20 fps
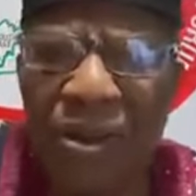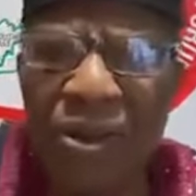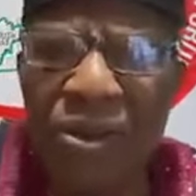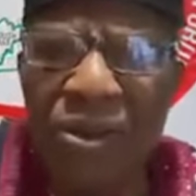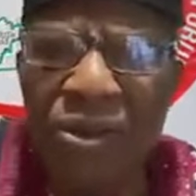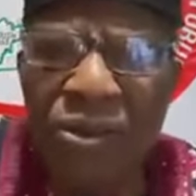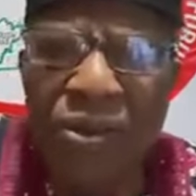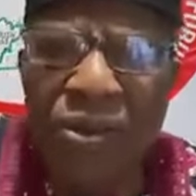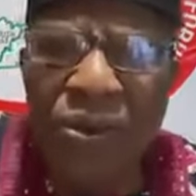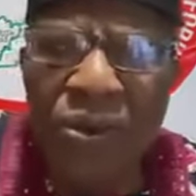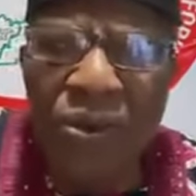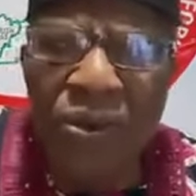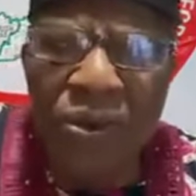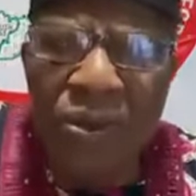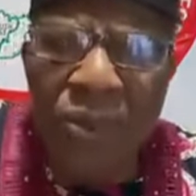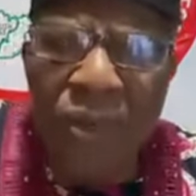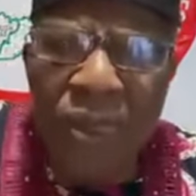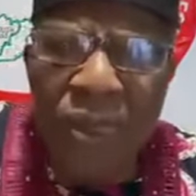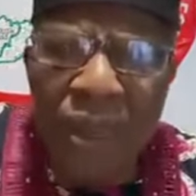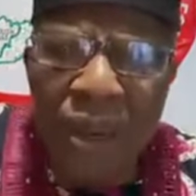So
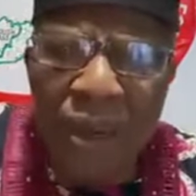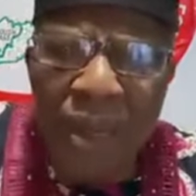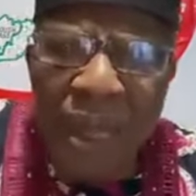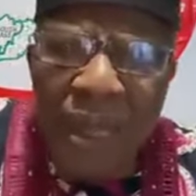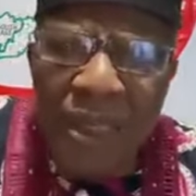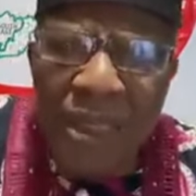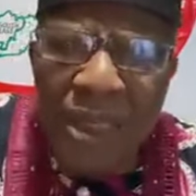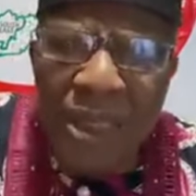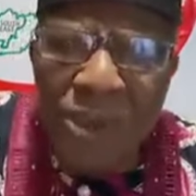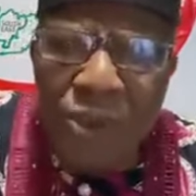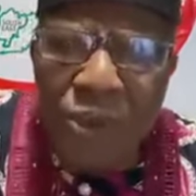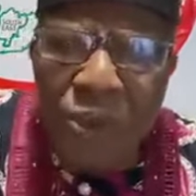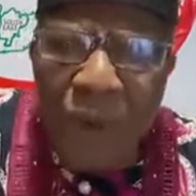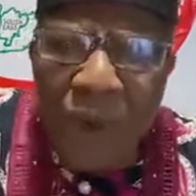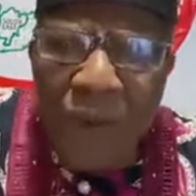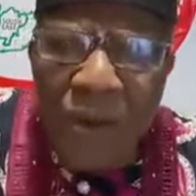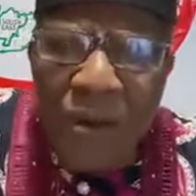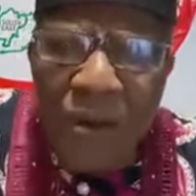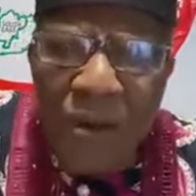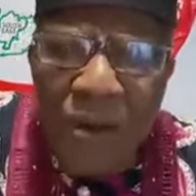that is
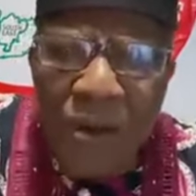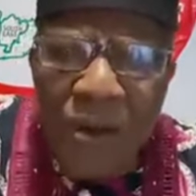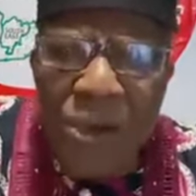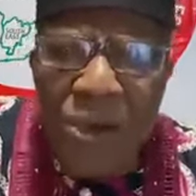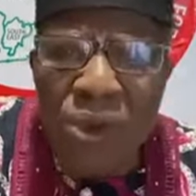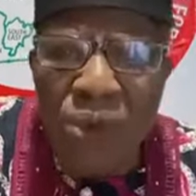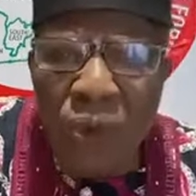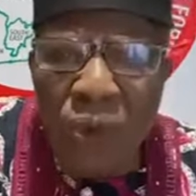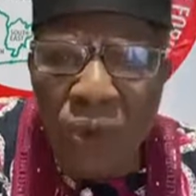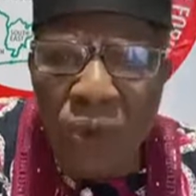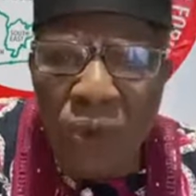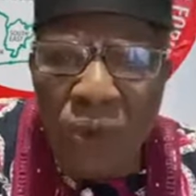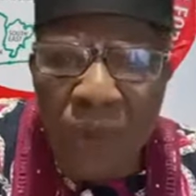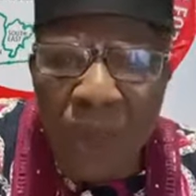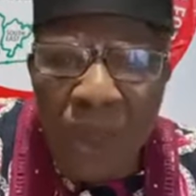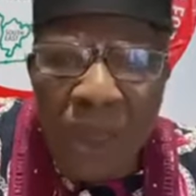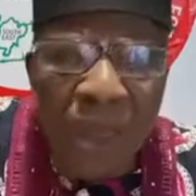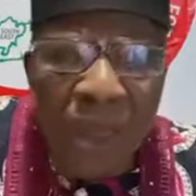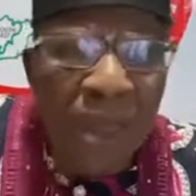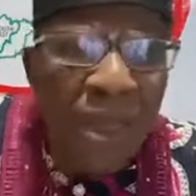one. Two,
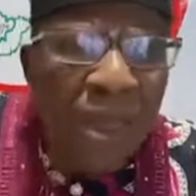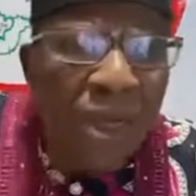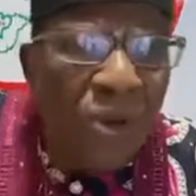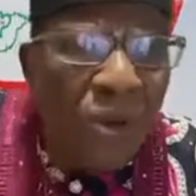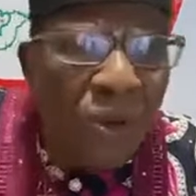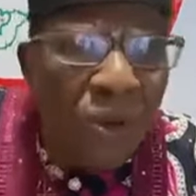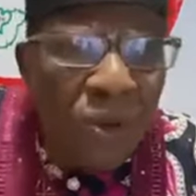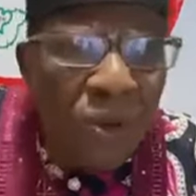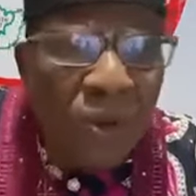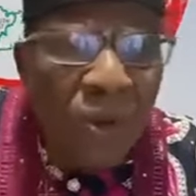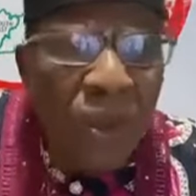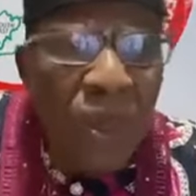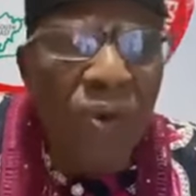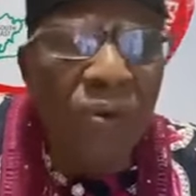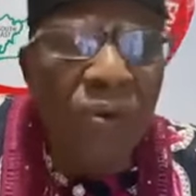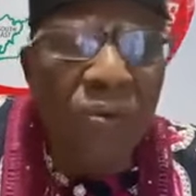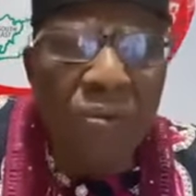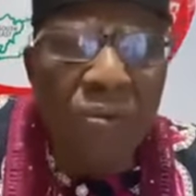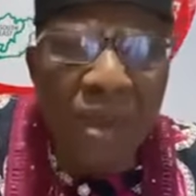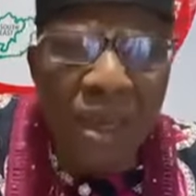he told you he
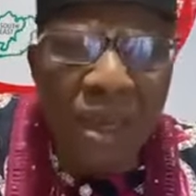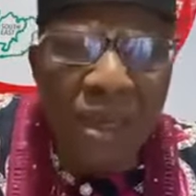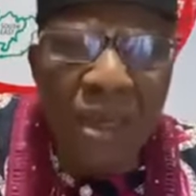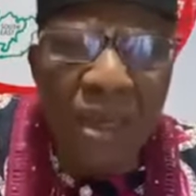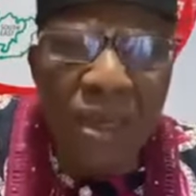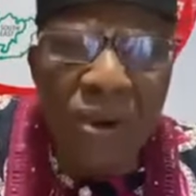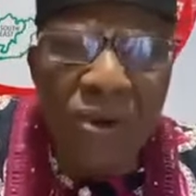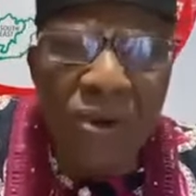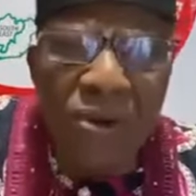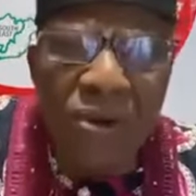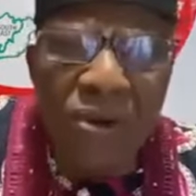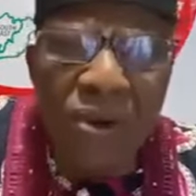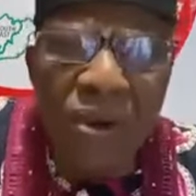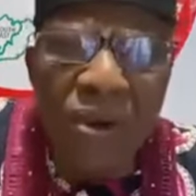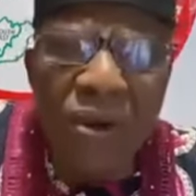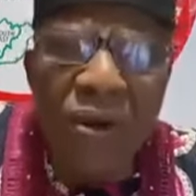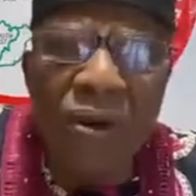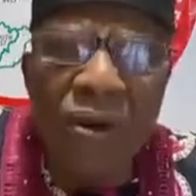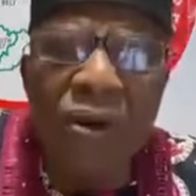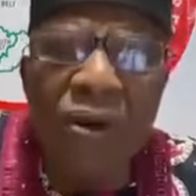will make the country
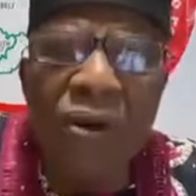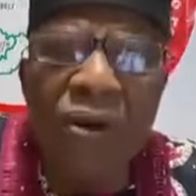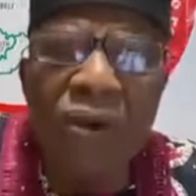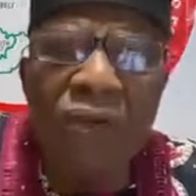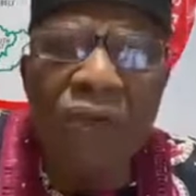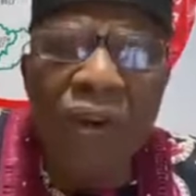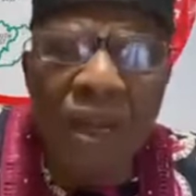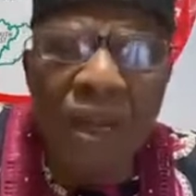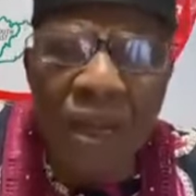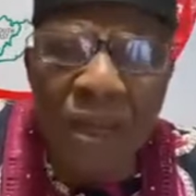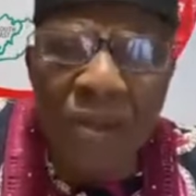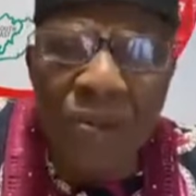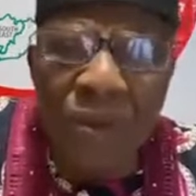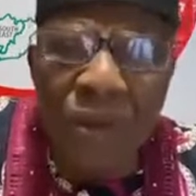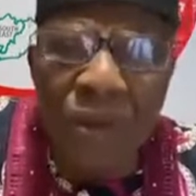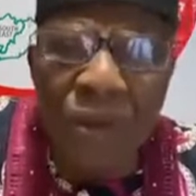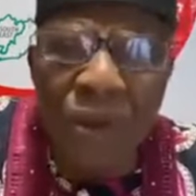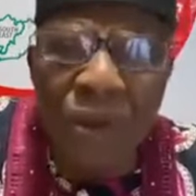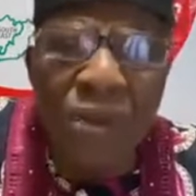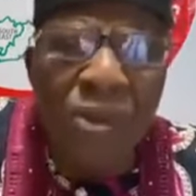
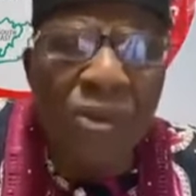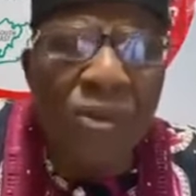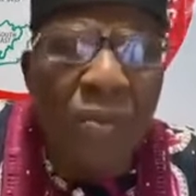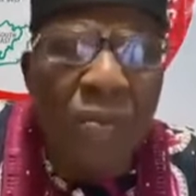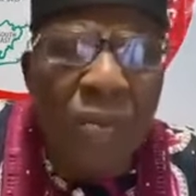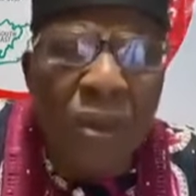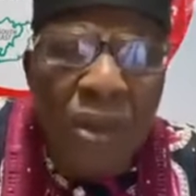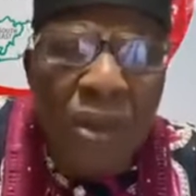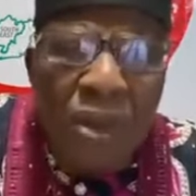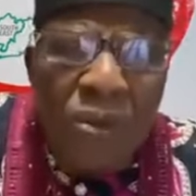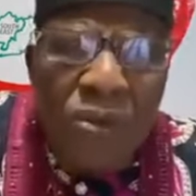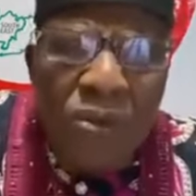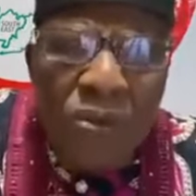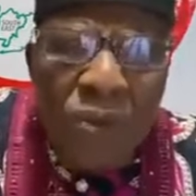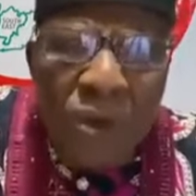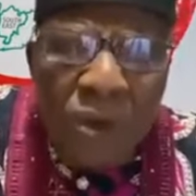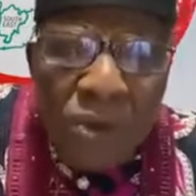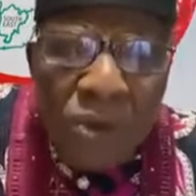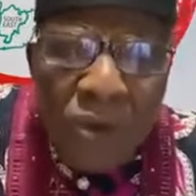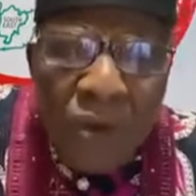ungovernable. Somebody who
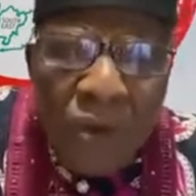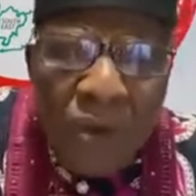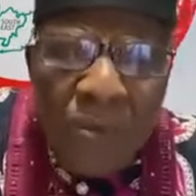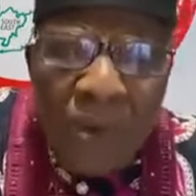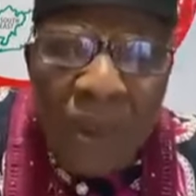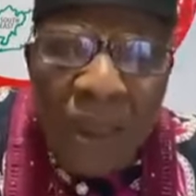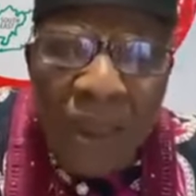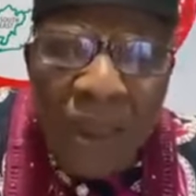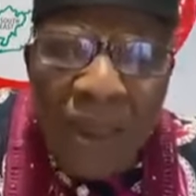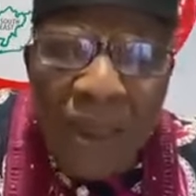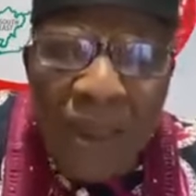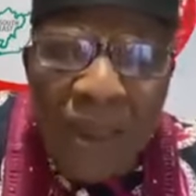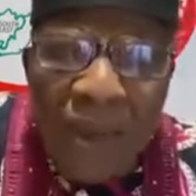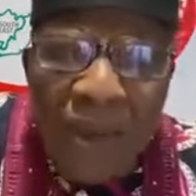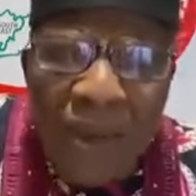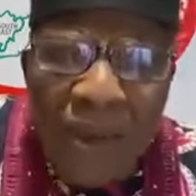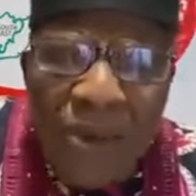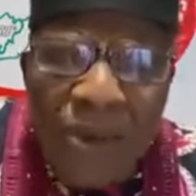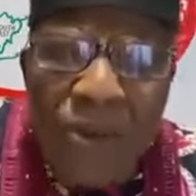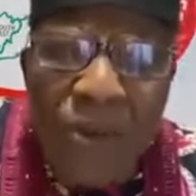was coming
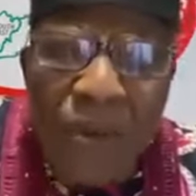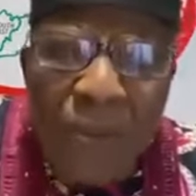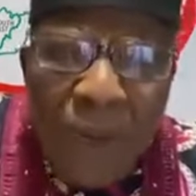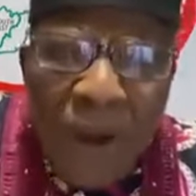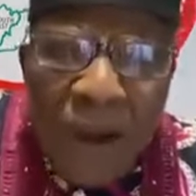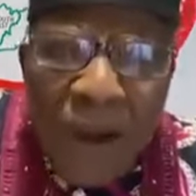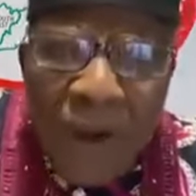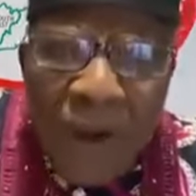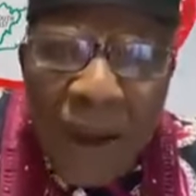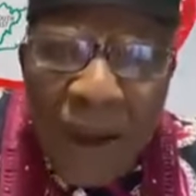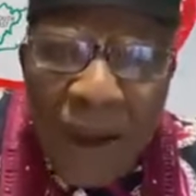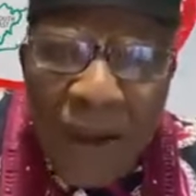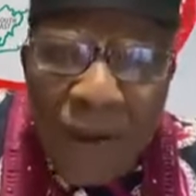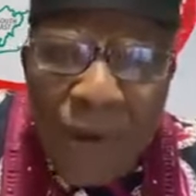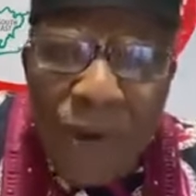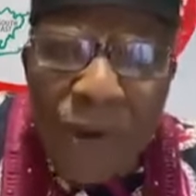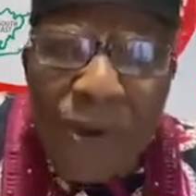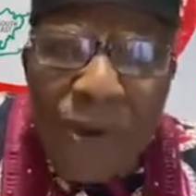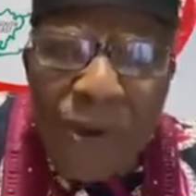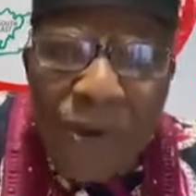to power
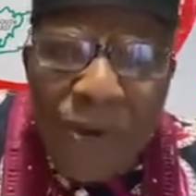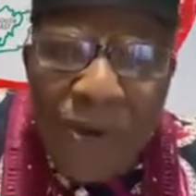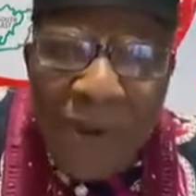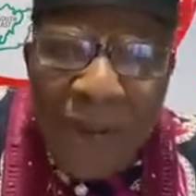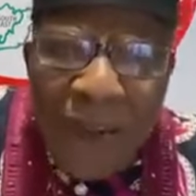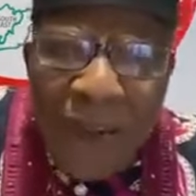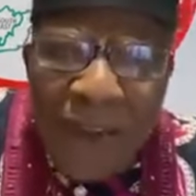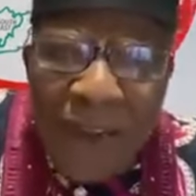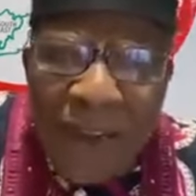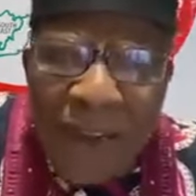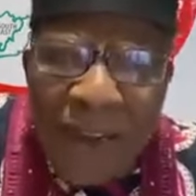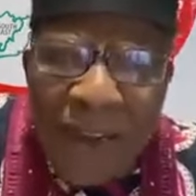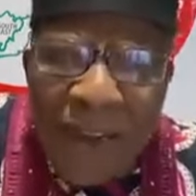told you that.